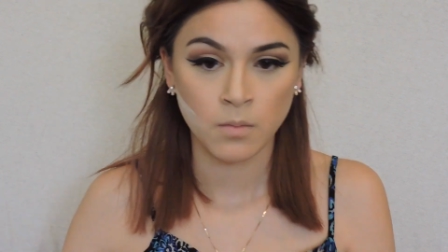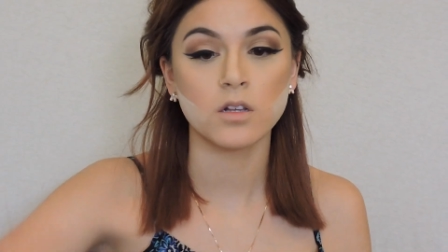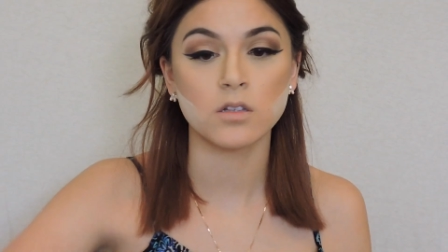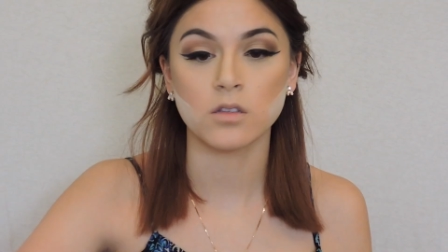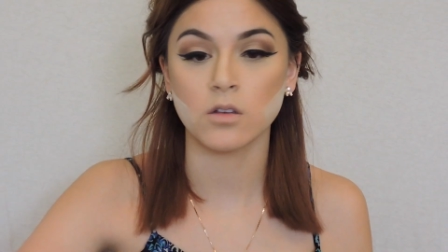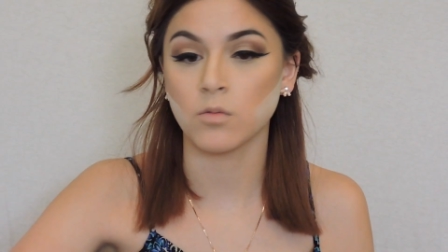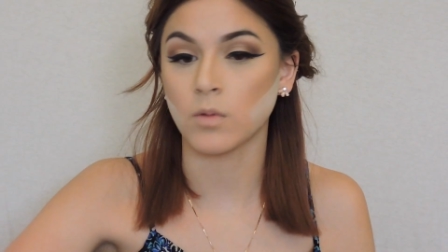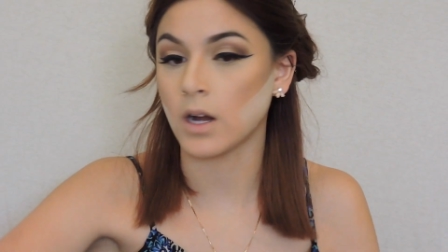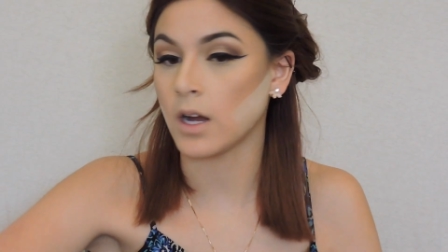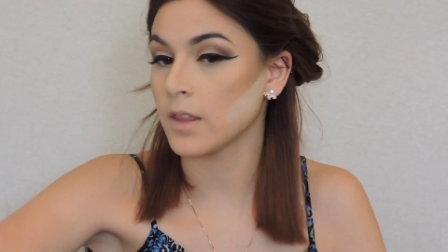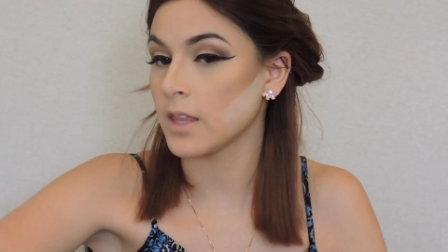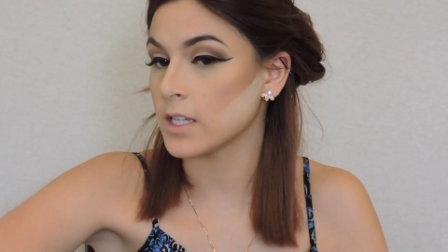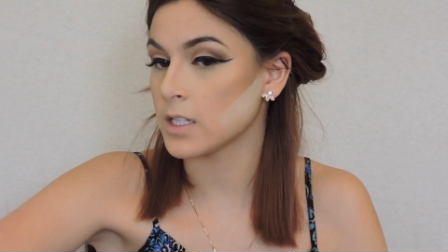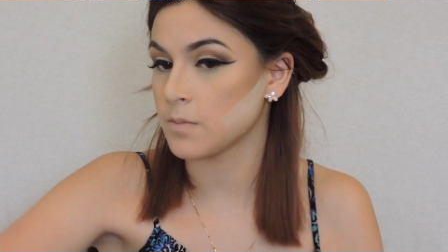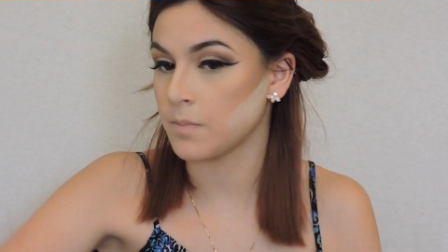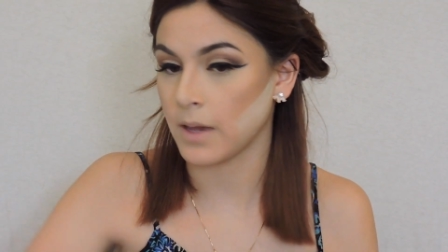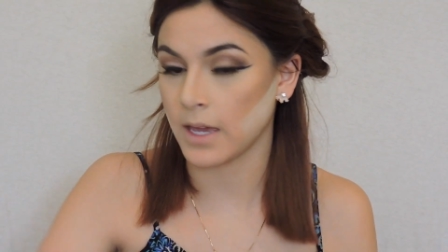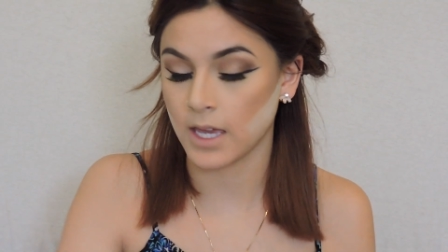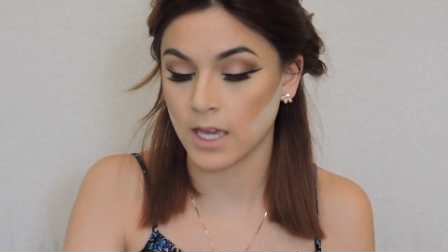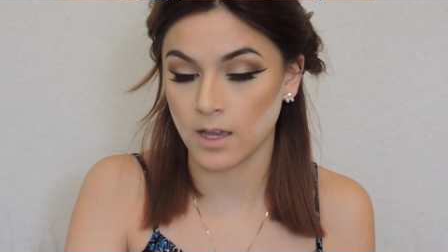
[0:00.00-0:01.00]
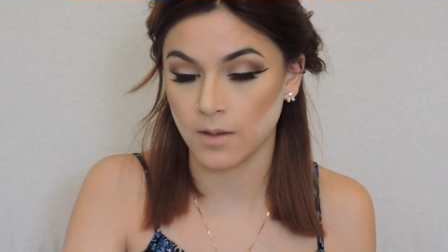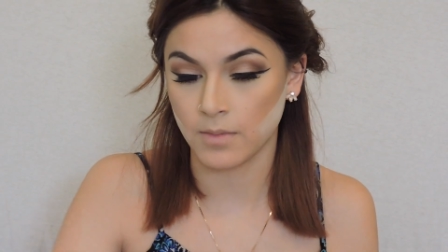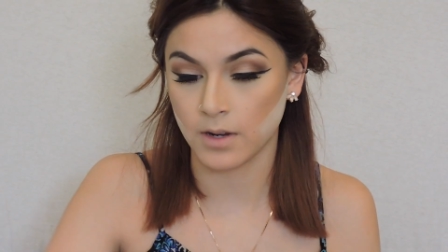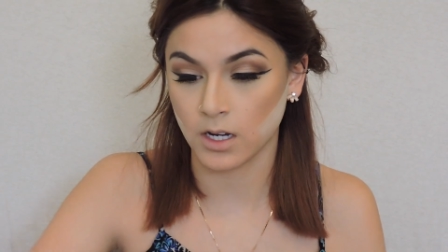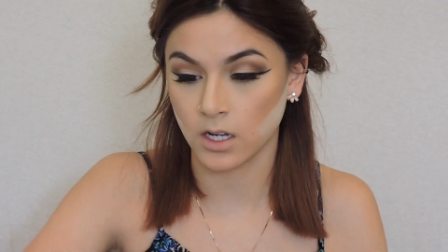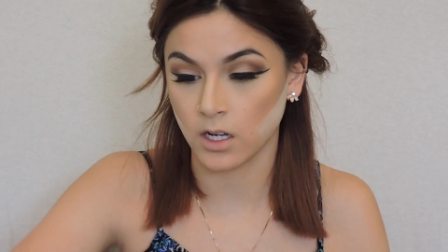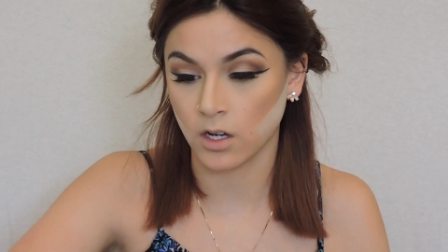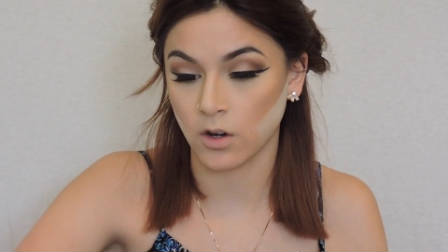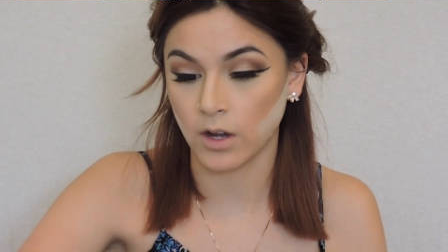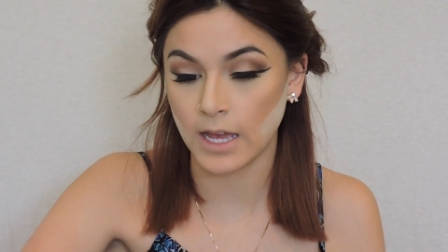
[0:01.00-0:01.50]
So while that's baking, I'm going
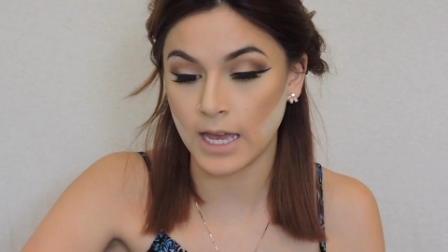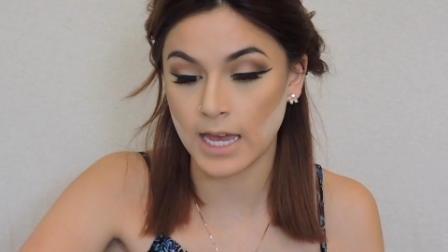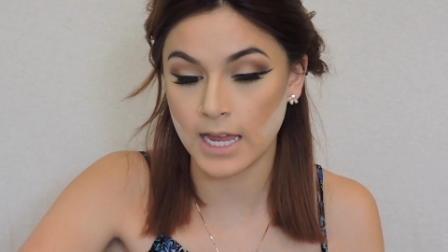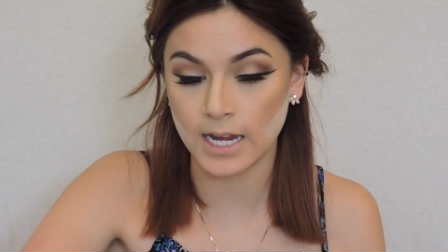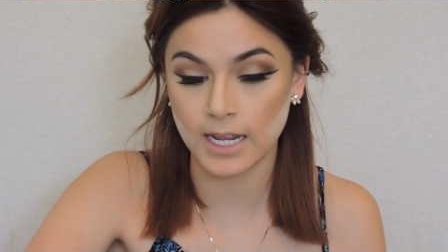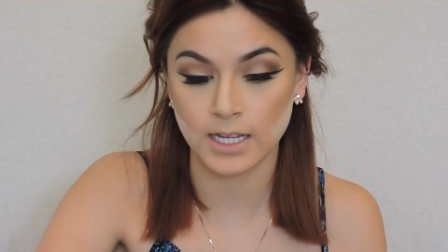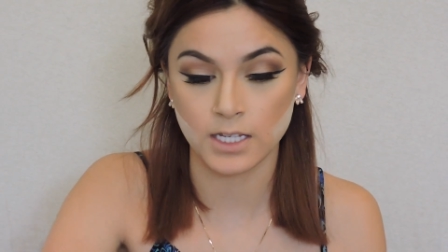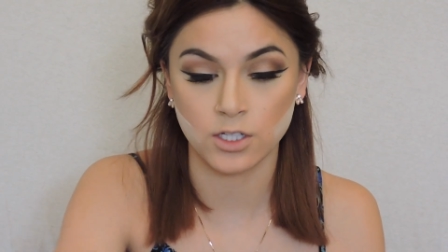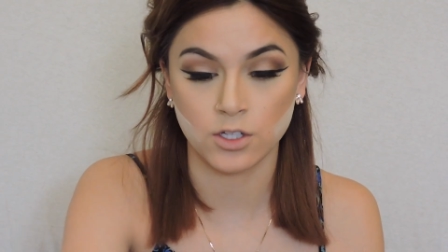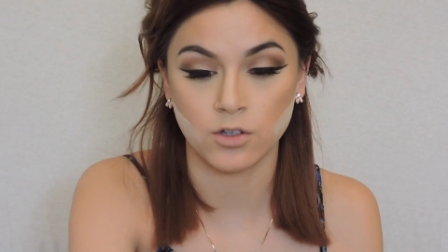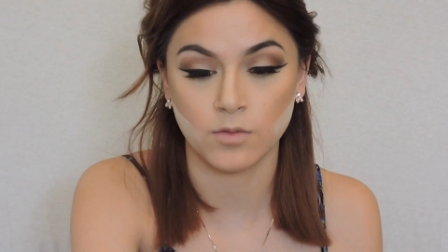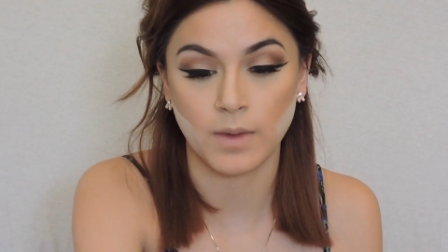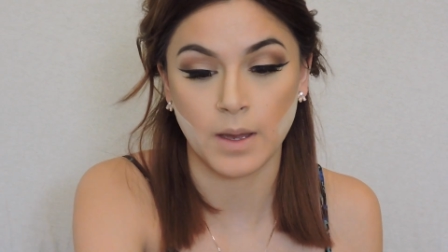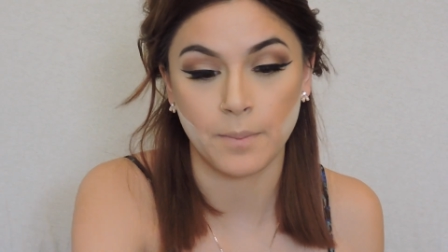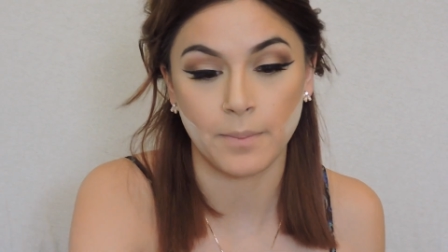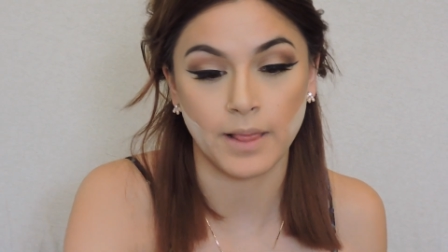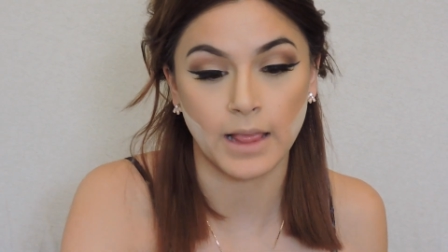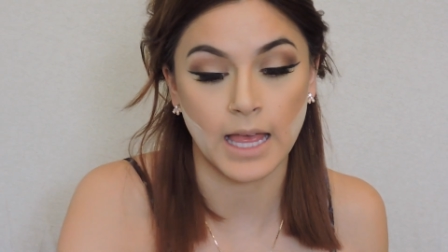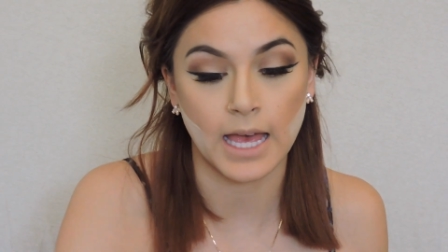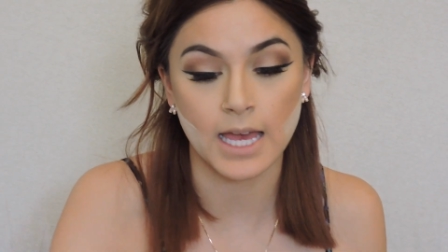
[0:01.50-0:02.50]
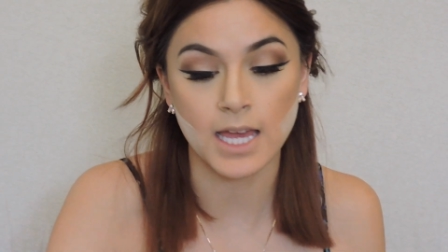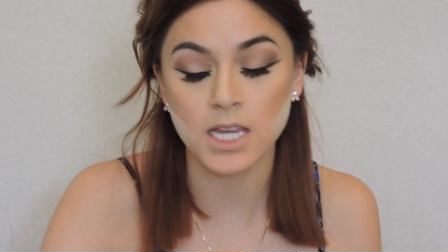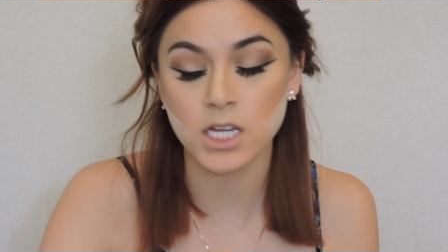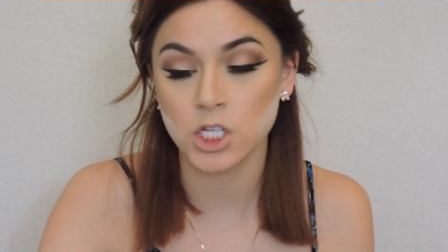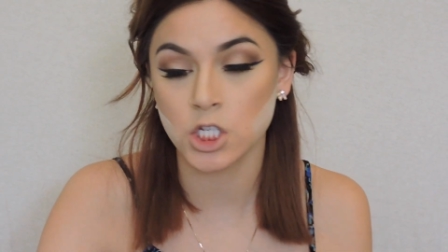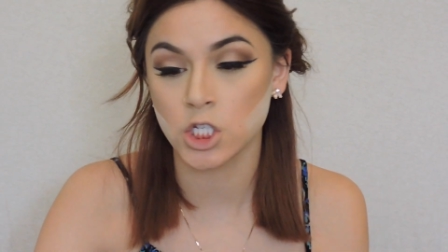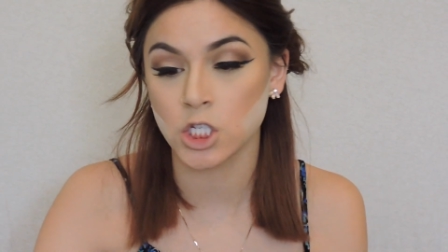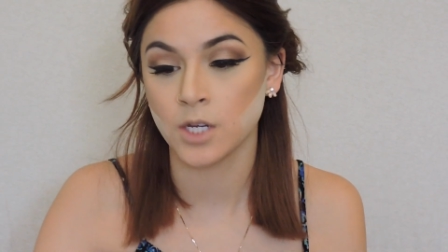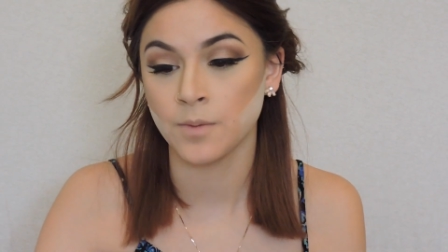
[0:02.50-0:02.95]
to go ahead and do my blush.